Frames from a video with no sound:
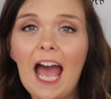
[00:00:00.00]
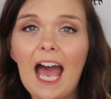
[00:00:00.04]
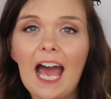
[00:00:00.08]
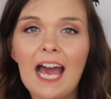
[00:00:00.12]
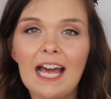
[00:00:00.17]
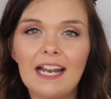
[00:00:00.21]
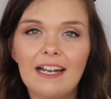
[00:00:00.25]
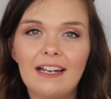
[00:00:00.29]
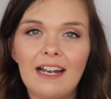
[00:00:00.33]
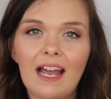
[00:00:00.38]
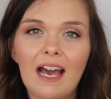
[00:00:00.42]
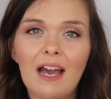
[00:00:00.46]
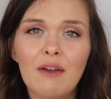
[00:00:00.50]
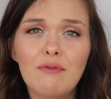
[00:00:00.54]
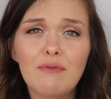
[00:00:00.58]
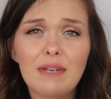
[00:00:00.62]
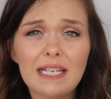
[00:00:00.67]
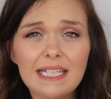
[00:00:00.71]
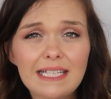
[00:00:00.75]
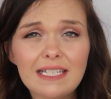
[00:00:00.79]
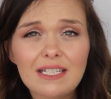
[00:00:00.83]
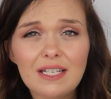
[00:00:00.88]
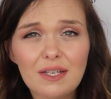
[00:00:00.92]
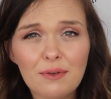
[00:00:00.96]
And I
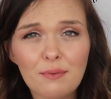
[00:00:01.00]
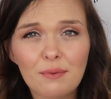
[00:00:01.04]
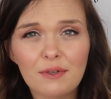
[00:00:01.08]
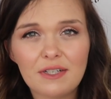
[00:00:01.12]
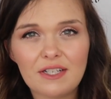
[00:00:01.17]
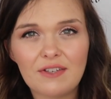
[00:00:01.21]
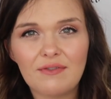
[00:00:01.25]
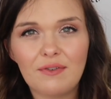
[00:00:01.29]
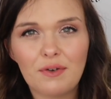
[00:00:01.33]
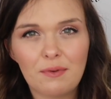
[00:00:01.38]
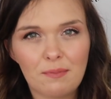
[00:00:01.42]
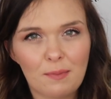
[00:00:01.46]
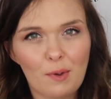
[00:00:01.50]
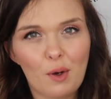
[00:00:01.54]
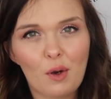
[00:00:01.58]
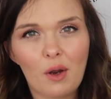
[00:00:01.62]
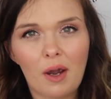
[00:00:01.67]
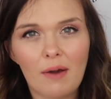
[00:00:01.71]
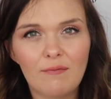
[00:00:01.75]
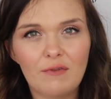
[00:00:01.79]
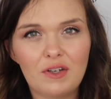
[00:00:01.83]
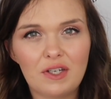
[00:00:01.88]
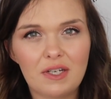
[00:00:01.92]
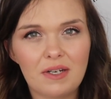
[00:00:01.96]
really do want to feel more
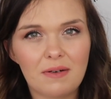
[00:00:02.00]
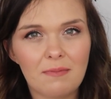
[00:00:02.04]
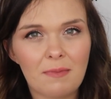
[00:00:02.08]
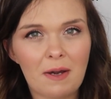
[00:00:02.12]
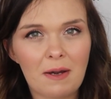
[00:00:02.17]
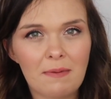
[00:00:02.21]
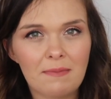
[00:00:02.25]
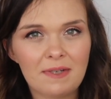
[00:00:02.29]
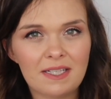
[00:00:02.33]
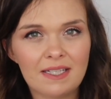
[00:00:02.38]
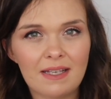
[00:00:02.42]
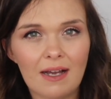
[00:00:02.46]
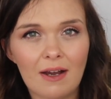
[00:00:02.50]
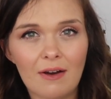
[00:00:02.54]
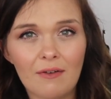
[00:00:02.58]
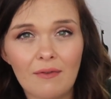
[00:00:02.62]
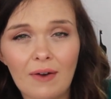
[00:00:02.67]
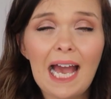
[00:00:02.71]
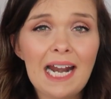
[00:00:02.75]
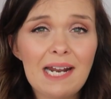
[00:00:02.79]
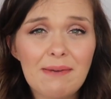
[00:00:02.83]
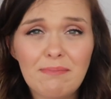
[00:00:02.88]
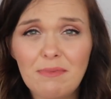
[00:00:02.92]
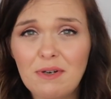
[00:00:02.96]
confident about
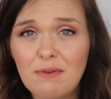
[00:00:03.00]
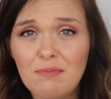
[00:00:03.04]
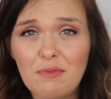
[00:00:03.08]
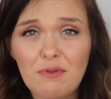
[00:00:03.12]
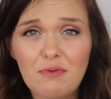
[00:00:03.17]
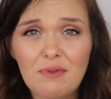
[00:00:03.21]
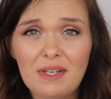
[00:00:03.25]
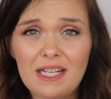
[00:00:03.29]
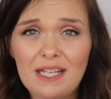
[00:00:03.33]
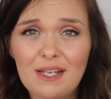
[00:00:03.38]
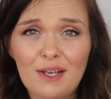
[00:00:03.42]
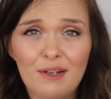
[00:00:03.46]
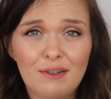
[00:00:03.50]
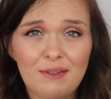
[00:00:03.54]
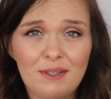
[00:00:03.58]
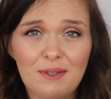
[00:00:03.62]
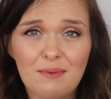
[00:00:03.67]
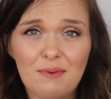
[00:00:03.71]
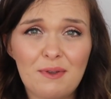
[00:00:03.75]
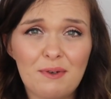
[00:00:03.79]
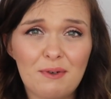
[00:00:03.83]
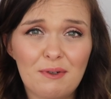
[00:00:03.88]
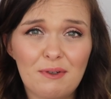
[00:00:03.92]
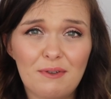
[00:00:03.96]
myself. And I'm going to be really
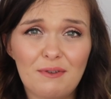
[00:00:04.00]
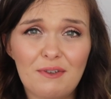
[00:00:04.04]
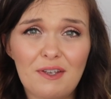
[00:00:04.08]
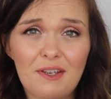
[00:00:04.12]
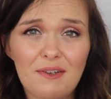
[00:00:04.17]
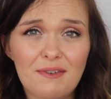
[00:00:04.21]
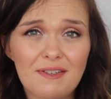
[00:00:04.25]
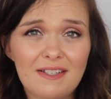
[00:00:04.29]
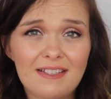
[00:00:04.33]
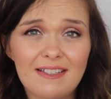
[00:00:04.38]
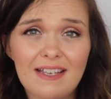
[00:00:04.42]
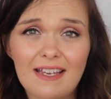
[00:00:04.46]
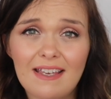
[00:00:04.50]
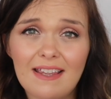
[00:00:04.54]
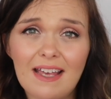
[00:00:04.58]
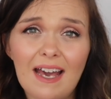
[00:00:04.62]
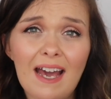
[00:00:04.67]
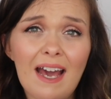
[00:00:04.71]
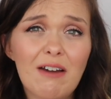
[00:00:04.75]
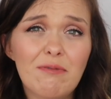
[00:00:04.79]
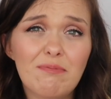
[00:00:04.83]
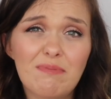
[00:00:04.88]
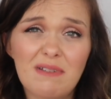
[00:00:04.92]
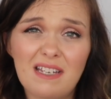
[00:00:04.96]
honest with all of you and say that
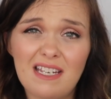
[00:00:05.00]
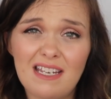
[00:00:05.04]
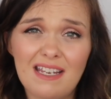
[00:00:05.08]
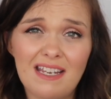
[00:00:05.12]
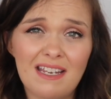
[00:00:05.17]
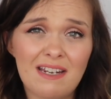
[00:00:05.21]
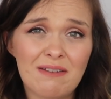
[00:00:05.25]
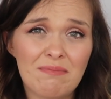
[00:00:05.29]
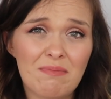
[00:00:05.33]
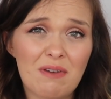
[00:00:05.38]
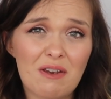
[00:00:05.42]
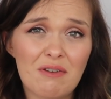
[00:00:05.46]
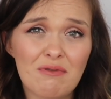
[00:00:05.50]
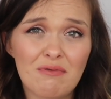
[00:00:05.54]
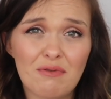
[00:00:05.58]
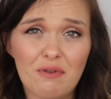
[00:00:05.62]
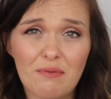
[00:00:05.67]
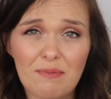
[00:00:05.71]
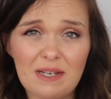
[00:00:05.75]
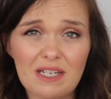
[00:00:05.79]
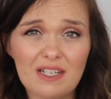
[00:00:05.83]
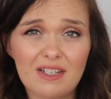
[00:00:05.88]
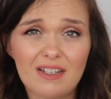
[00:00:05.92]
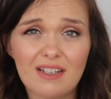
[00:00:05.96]
I have been eating a bit of
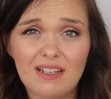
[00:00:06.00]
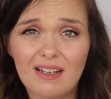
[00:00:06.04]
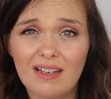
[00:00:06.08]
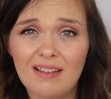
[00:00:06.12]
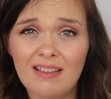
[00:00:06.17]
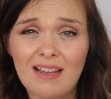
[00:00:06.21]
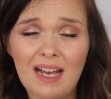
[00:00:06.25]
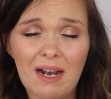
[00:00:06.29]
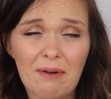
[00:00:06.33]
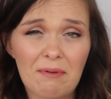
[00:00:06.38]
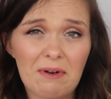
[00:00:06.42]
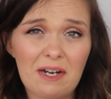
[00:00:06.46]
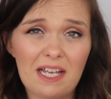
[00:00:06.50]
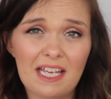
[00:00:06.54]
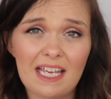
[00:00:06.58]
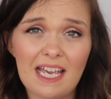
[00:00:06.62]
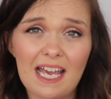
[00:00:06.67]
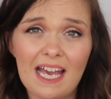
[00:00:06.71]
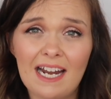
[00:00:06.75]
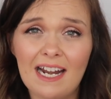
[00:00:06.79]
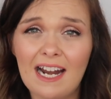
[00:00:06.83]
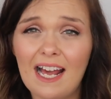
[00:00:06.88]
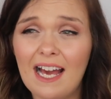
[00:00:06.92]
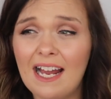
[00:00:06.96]
rubbish now and
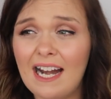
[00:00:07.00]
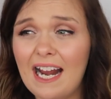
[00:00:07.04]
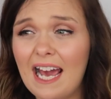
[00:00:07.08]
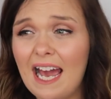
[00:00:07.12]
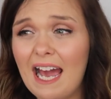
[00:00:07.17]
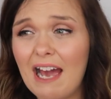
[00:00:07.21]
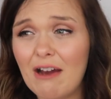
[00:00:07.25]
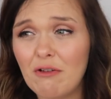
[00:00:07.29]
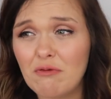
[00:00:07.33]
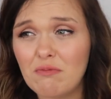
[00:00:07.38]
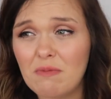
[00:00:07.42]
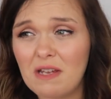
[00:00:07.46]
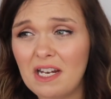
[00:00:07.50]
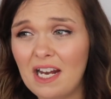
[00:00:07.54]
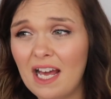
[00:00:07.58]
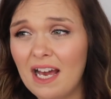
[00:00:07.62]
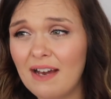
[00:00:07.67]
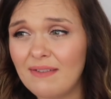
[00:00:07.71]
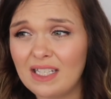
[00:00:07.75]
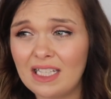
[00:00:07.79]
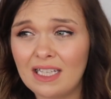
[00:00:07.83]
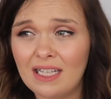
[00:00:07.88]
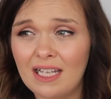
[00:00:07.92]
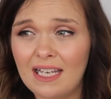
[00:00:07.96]
again. And I have been
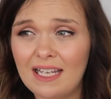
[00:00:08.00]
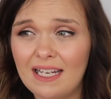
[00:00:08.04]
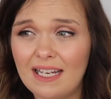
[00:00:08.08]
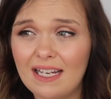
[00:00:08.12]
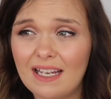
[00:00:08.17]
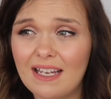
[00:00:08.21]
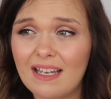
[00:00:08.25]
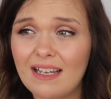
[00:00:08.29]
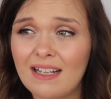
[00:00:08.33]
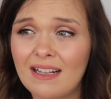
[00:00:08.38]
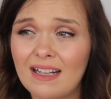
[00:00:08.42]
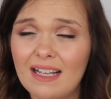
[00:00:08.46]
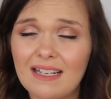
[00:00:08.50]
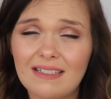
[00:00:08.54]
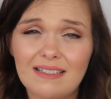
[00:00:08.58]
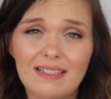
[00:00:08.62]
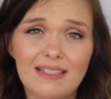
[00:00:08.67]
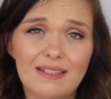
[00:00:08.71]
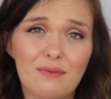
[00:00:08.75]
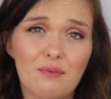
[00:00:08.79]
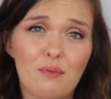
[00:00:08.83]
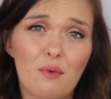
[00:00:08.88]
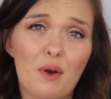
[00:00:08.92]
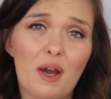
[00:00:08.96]
having like
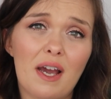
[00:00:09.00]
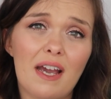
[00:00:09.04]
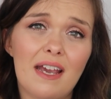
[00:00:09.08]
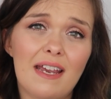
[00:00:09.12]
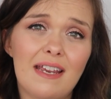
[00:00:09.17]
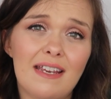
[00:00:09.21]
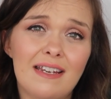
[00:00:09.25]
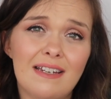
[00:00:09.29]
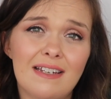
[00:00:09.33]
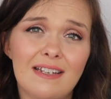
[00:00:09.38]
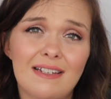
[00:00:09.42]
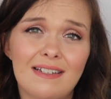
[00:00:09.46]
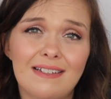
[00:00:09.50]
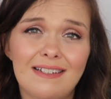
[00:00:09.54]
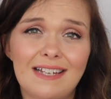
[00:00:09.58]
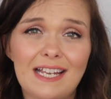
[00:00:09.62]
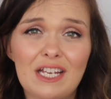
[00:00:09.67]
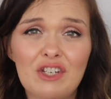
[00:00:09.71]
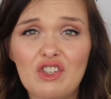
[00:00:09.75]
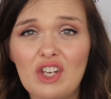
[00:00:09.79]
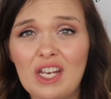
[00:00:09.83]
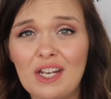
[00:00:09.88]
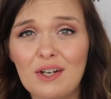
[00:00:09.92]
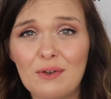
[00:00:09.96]
glasses of wine and
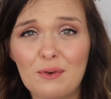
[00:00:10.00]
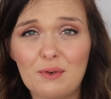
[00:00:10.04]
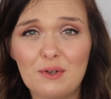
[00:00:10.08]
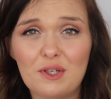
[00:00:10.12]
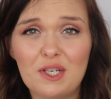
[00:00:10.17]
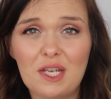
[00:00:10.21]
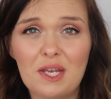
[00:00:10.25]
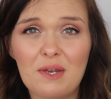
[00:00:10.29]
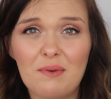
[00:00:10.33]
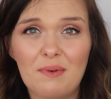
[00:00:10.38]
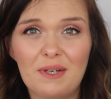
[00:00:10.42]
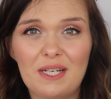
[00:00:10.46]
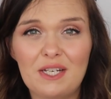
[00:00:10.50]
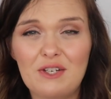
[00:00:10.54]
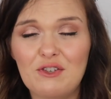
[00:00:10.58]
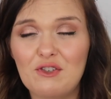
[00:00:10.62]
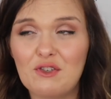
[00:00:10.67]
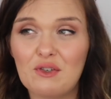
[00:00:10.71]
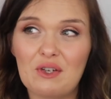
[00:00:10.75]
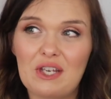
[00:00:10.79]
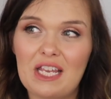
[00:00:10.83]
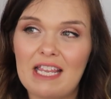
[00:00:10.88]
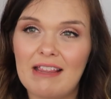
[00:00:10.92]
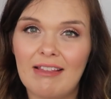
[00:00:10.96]
a gin or two and
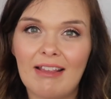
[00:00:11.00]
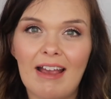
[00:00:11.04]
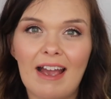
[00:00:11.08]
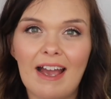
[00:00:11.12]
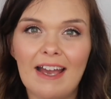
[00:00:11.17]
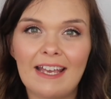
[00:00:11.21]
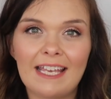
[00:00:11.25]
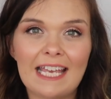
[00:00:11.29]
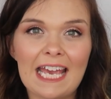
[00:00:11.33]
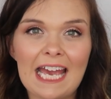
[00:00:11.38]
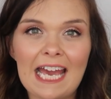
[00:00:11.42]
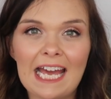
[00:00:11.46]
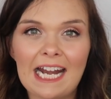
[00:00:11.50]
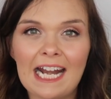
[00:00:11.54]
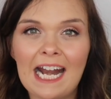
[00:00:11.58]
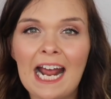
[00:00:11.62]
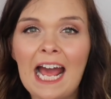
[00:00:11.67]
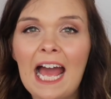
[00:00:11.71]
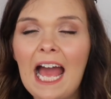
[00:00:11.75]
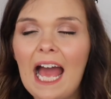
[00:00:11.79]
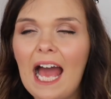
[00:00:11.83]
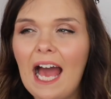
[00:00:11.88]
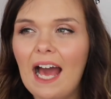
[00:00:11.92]
enjoying that again.